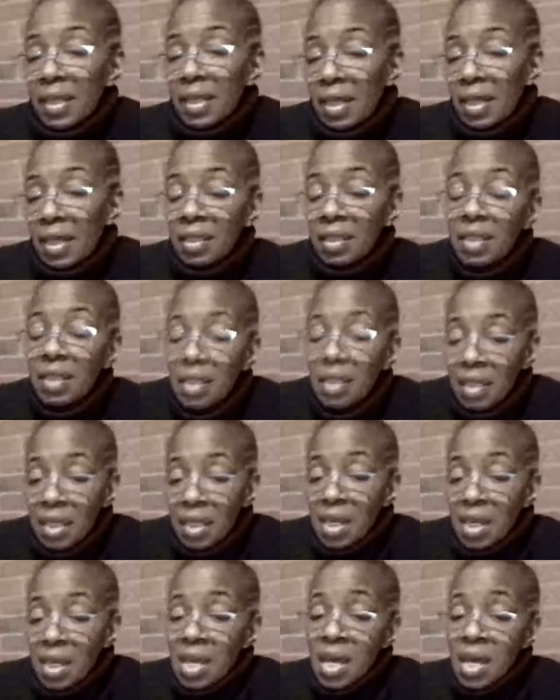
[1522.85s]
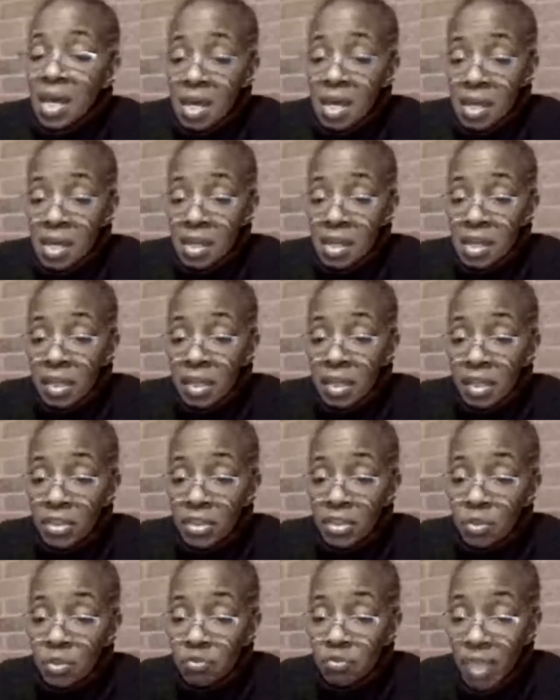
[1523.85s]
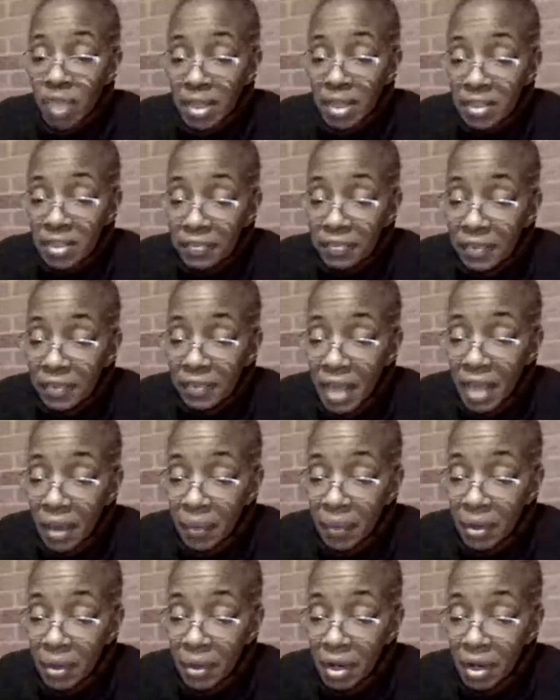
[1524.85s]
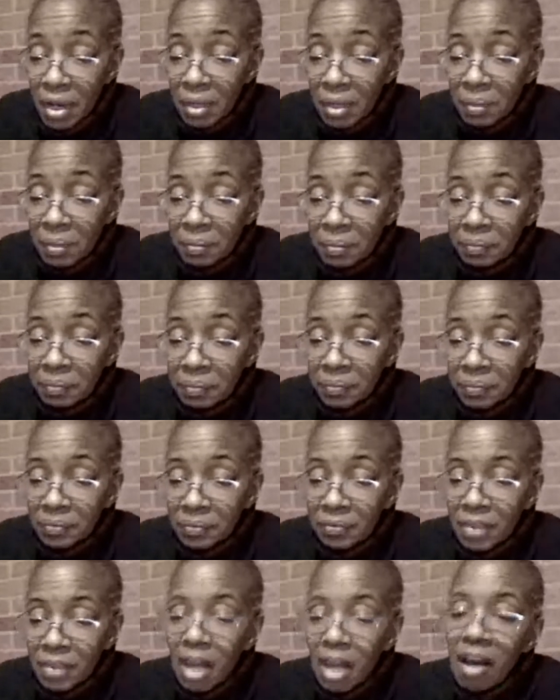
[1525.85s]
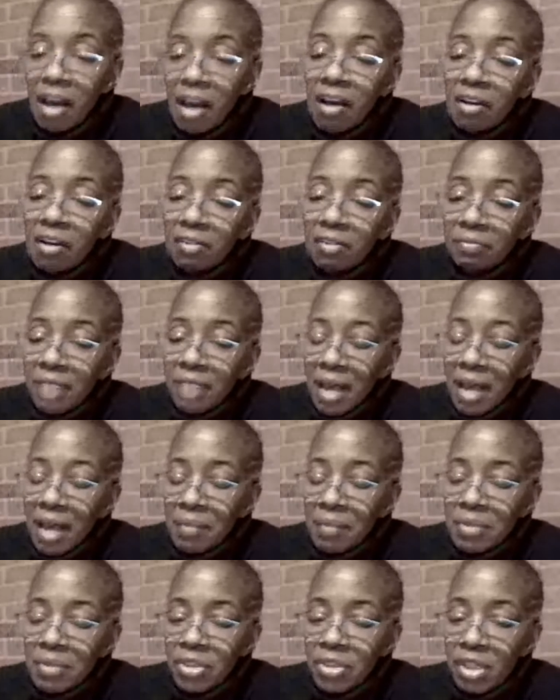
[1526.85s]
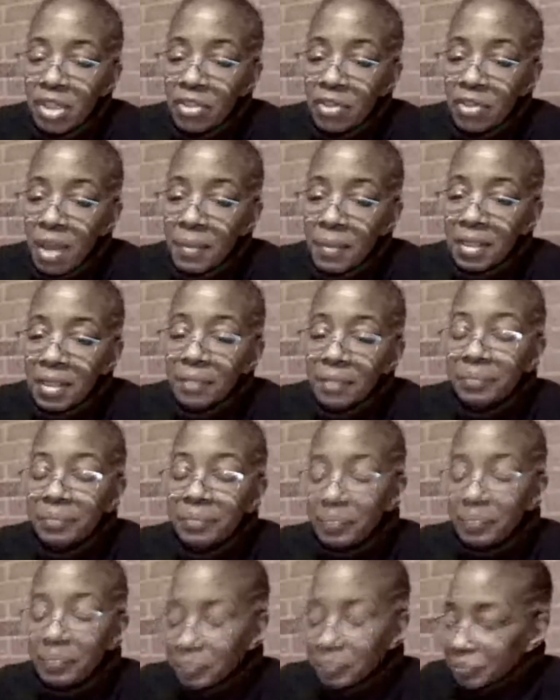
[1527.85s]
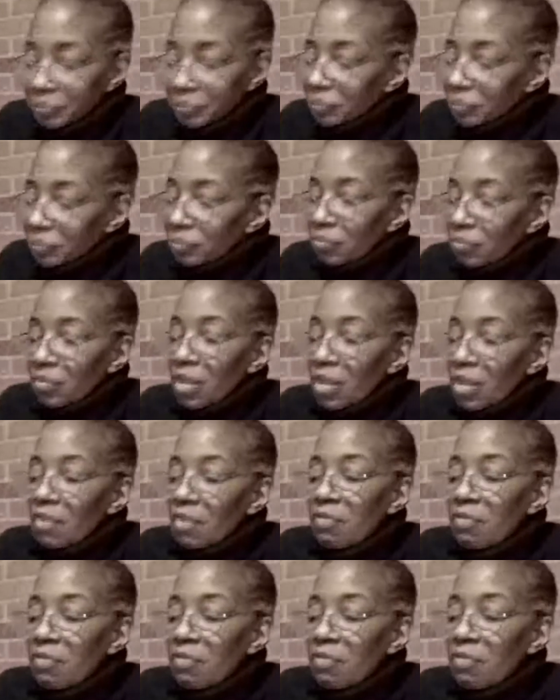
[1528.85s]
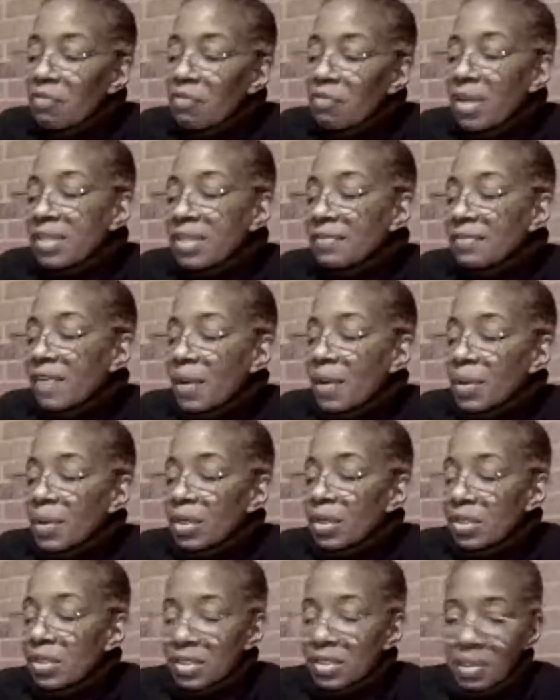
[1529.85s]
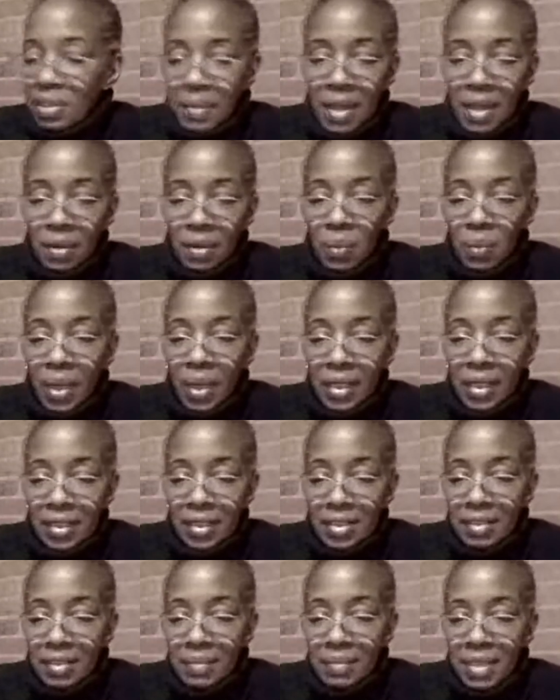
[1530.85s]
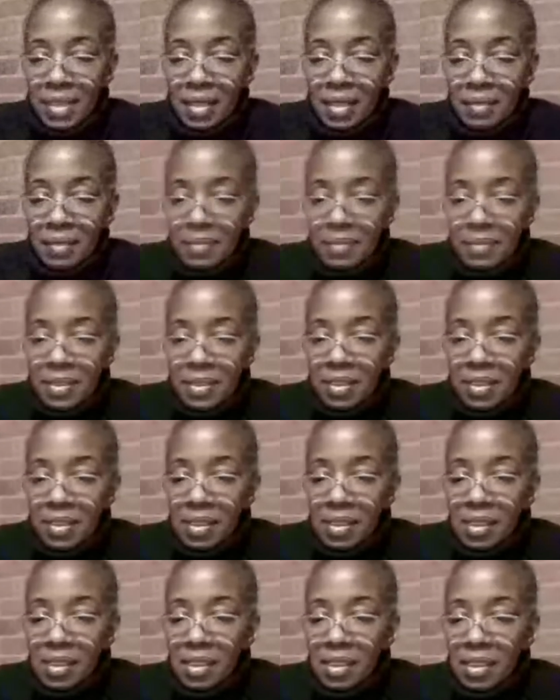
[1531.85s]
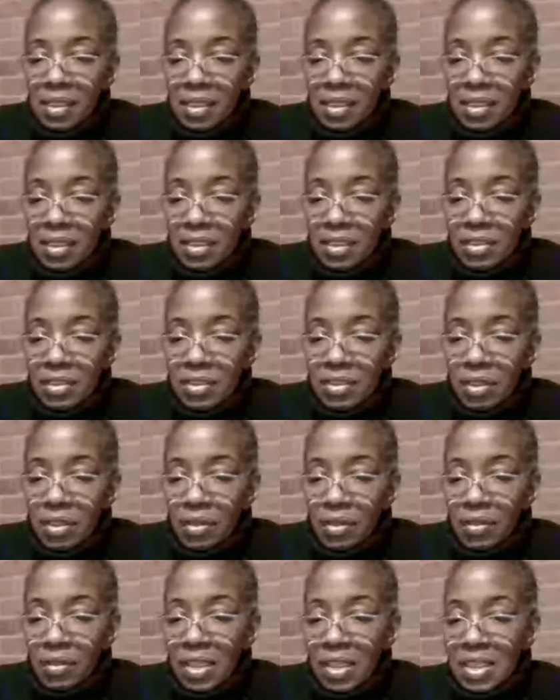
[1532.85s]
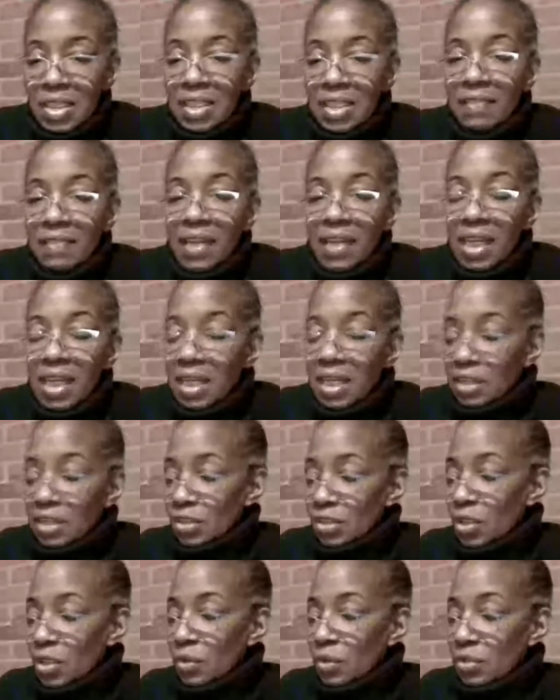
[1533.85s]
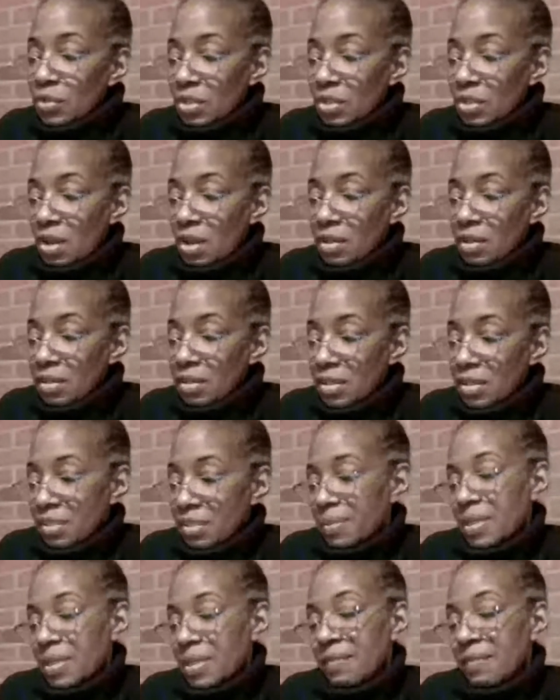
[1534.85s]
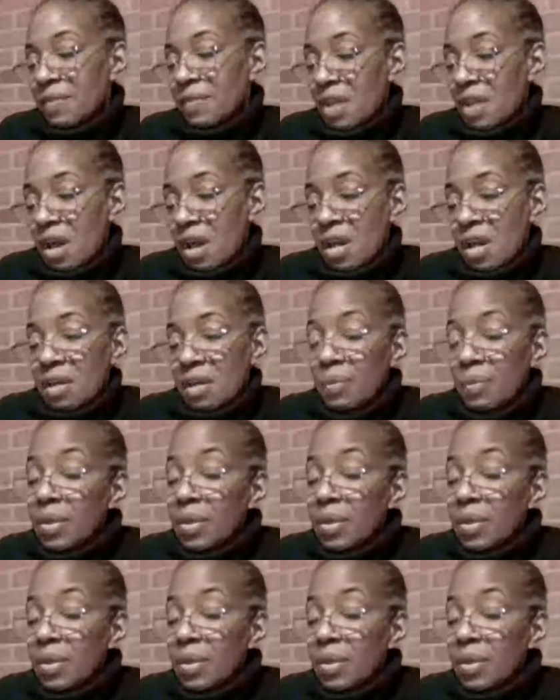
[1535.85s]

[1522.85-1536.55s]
Because rice flour, oh, I appreciate you coming in. Rice flour cooks up kind of white sometimes. So let's see if I can get a toast on this. But if not, we're going to melt this cheese anyway.